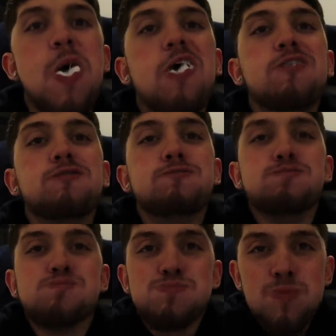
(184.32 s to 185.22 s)

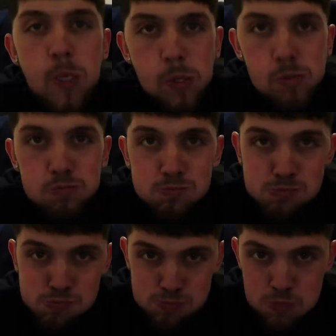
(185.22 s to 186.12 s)

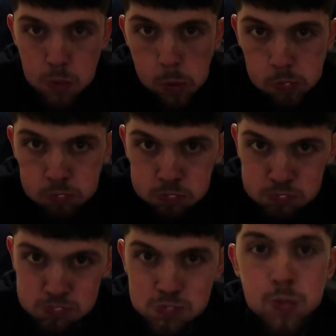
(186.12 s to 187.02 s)

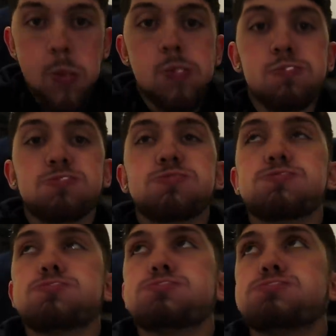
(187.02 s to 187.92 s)

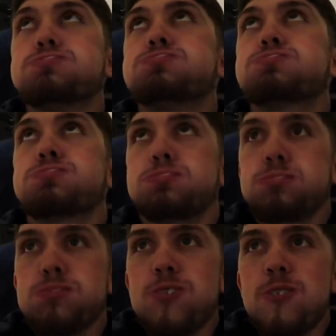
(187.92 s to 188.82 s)
Nothing is said.